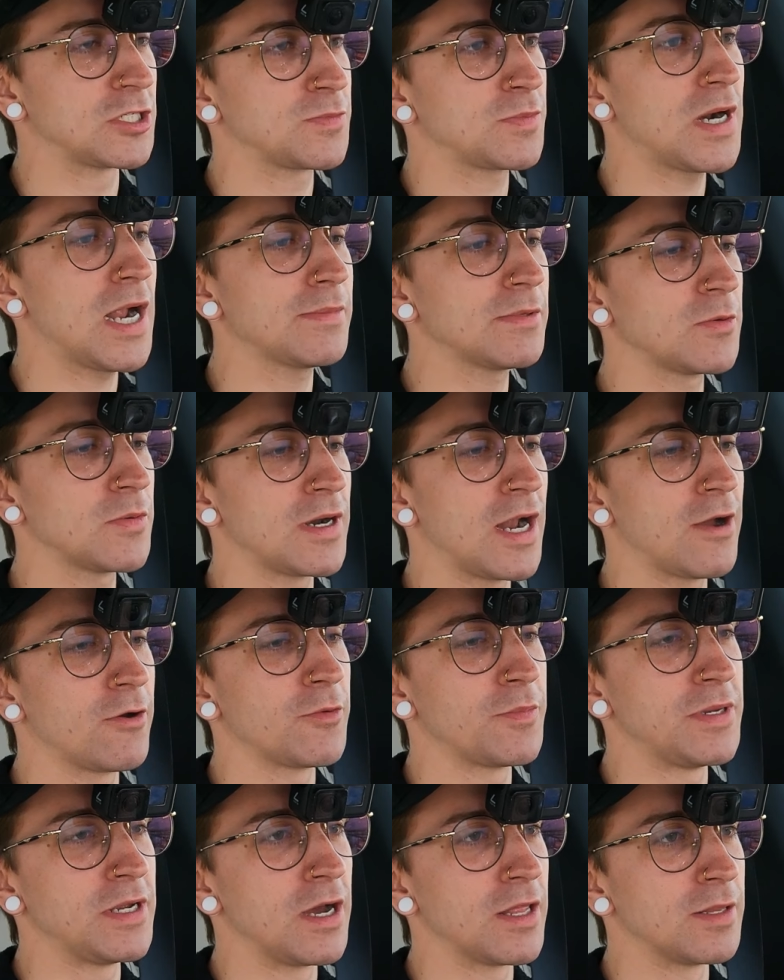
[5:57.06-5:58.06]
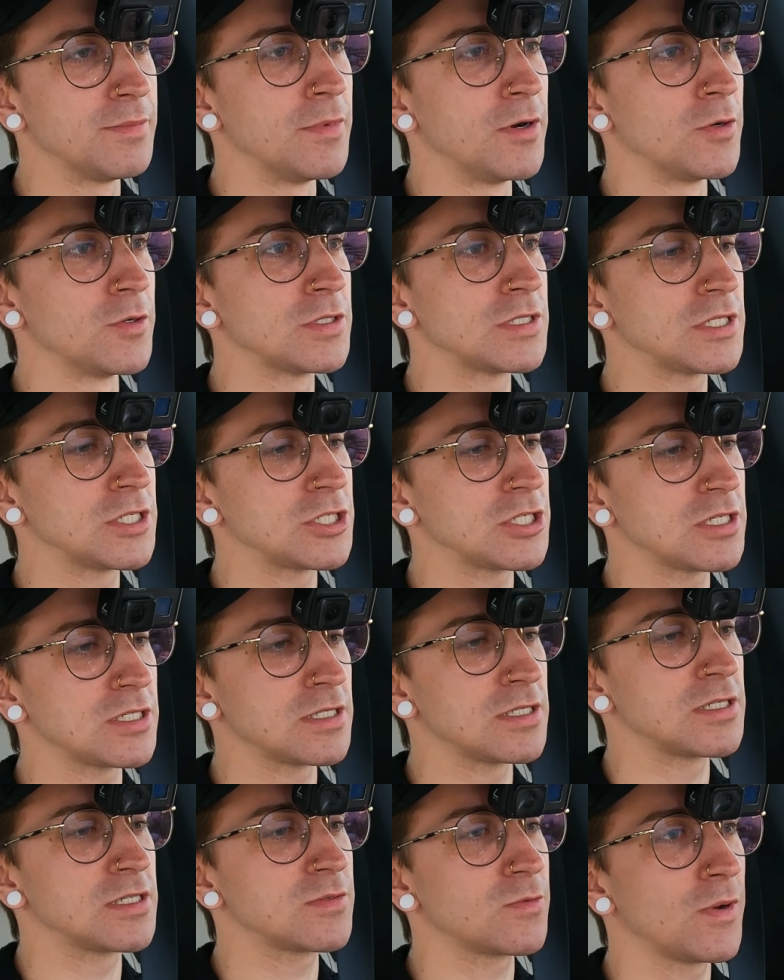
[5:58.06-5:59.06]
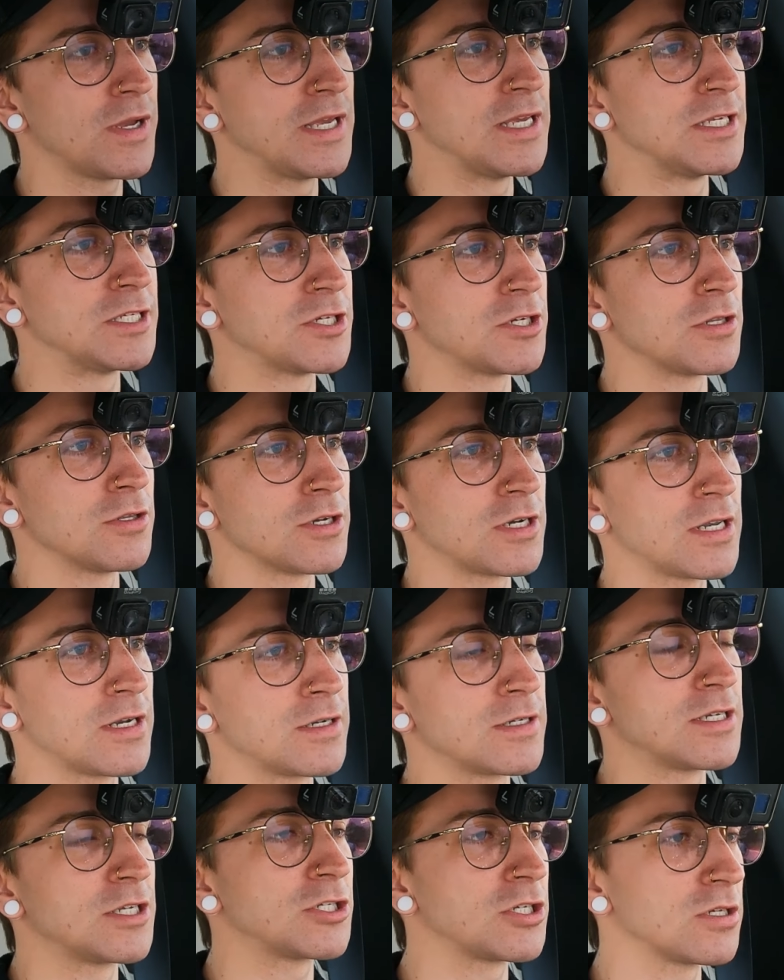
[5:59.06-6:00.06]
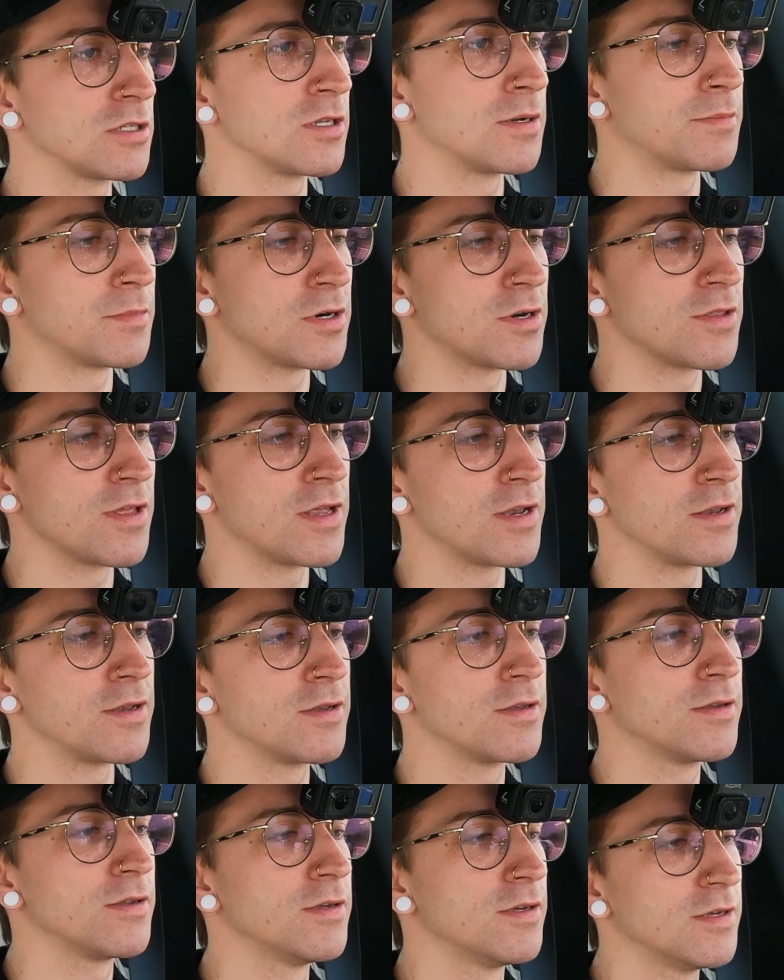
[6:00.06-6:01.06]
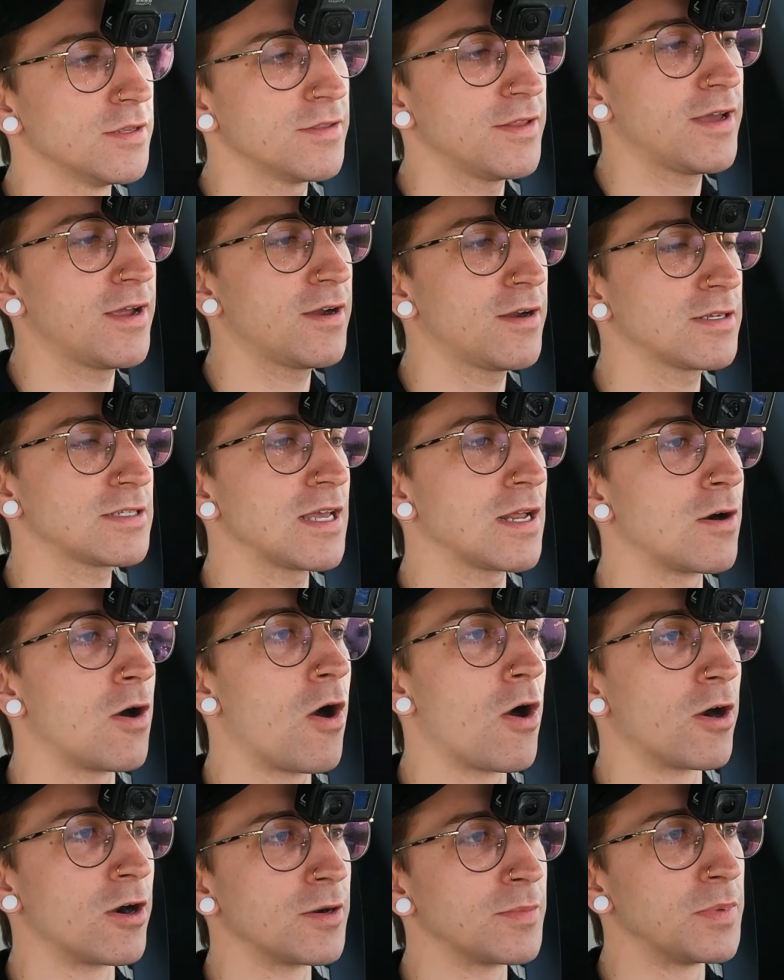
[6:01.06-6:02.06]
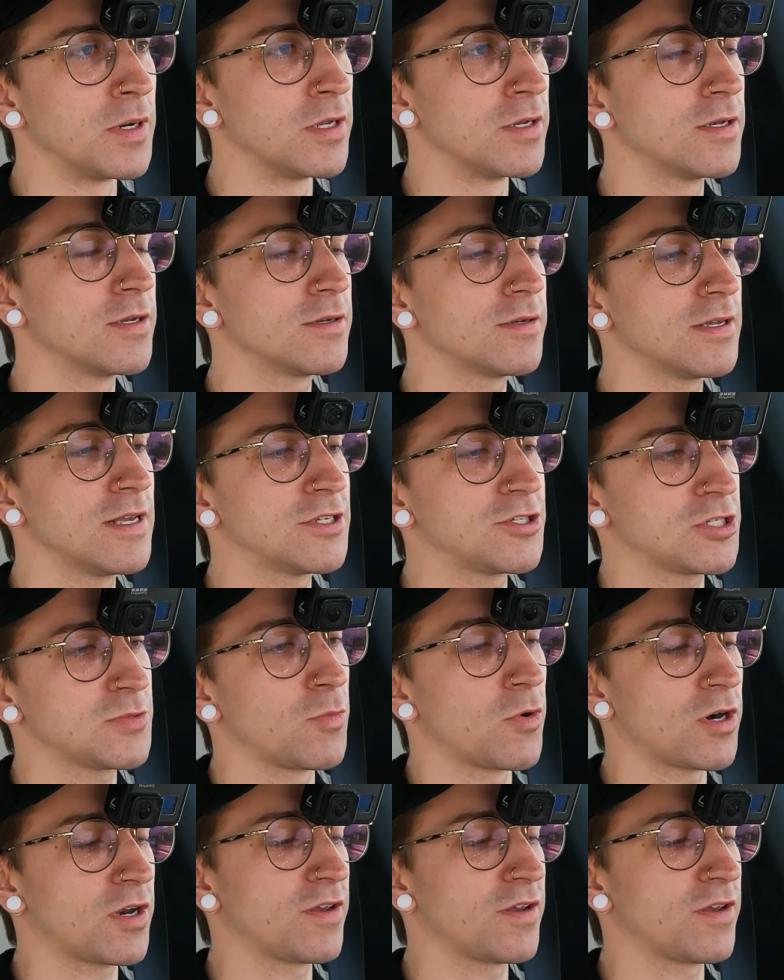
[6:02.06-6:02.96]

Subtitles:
is probably what I would be on the most, just because it's way easier to look at a digital number than there. It's not hard, but it's just more